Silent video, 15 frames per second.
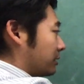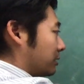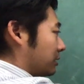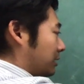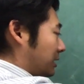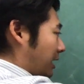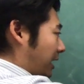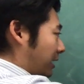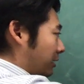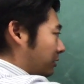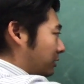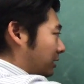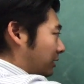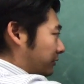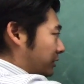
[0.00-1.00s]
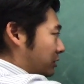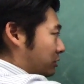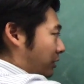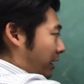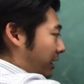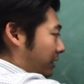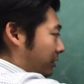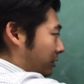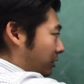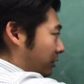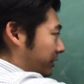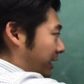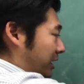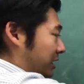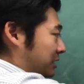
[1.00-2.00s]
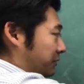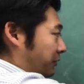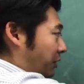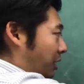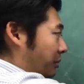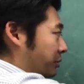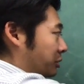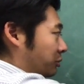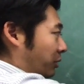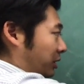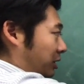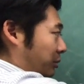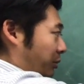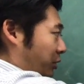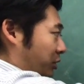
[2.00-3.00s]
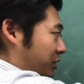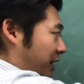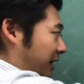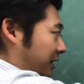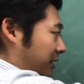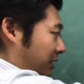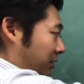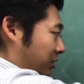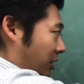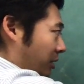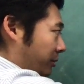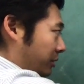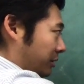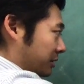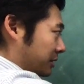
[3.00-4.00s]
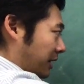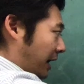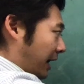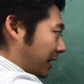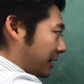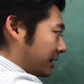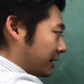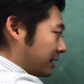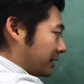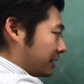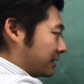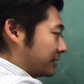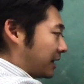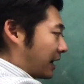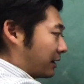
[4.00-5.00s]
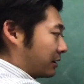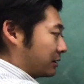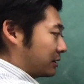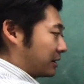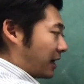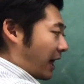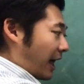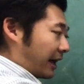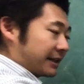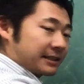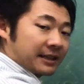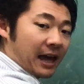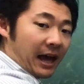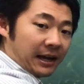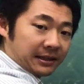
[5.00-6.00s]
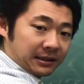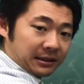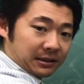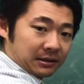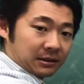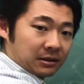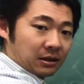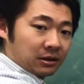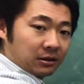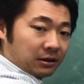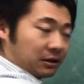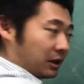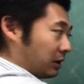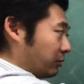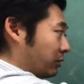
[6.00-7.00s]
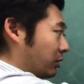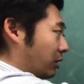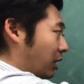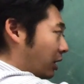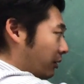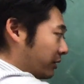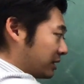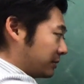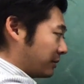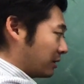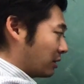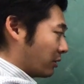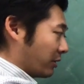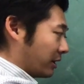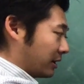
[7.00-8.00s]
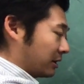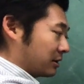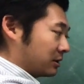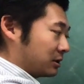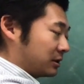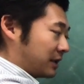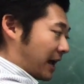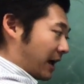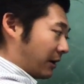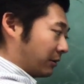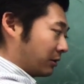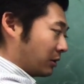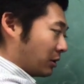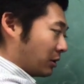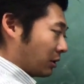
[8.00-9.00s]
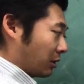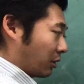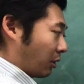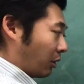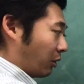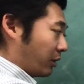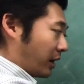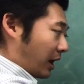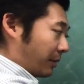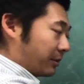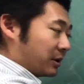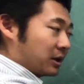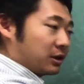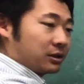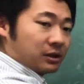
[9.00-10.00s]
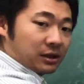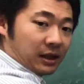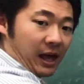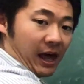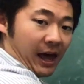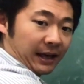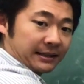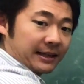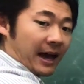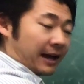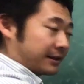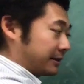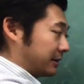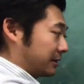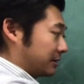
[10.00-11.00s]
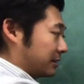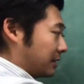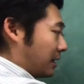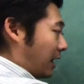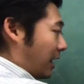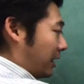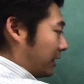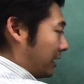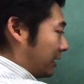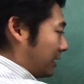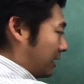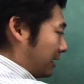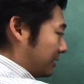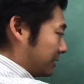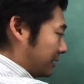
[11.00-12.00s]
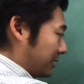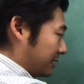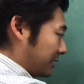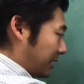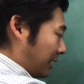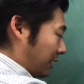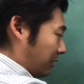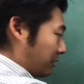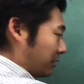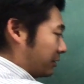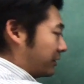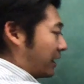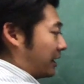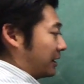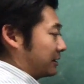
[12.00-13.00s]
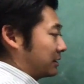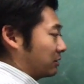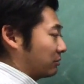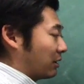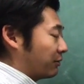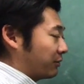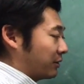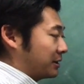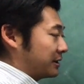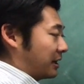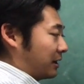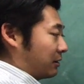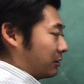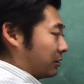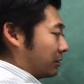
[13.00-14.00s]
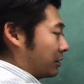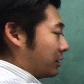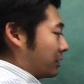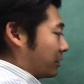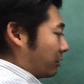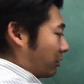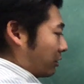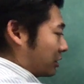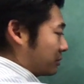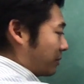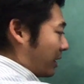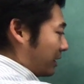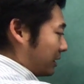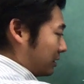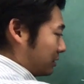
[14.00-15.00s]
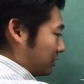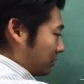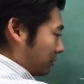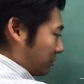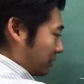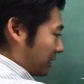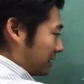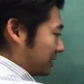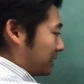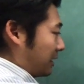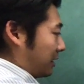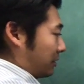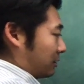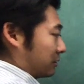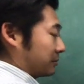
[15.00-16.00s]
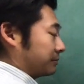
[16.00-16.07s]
the angle of the triangle that is formed when you project the terminal side down to the x-axis. It will always be going down or up to the x-axis. And then it is this angle that is the reference angle corresponding to this angle.